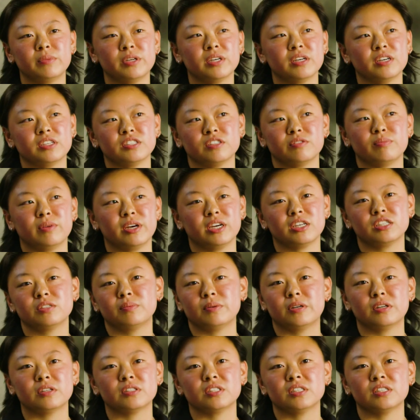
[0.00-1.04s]
because of my
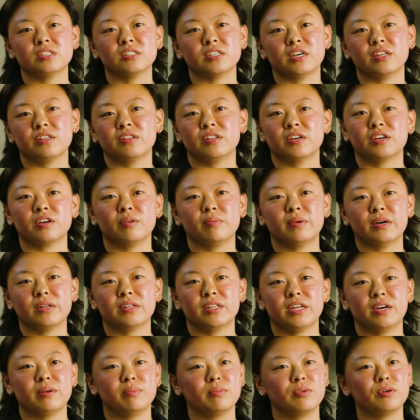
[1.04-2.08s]
experiences, I think about
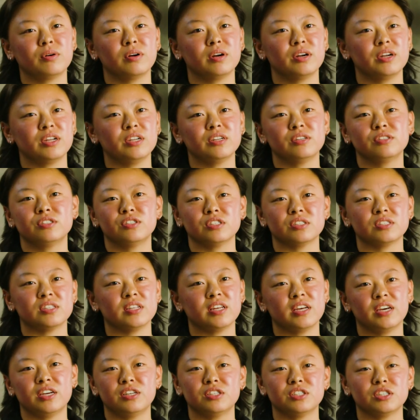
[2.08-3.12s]
that more and just
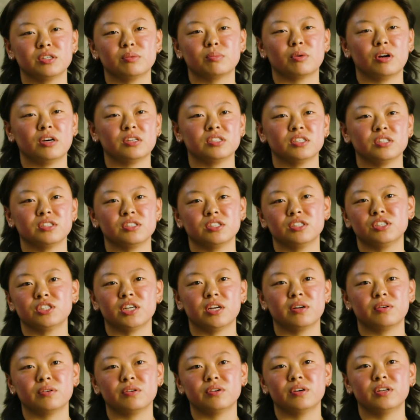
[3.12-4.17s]
the aging process in
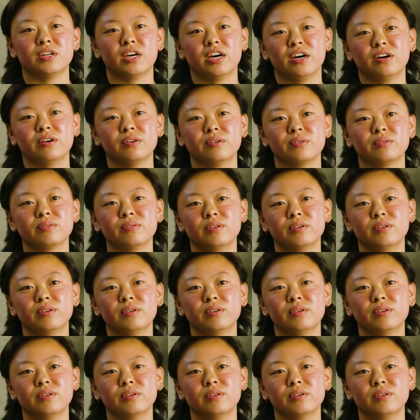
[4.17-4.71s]
general and how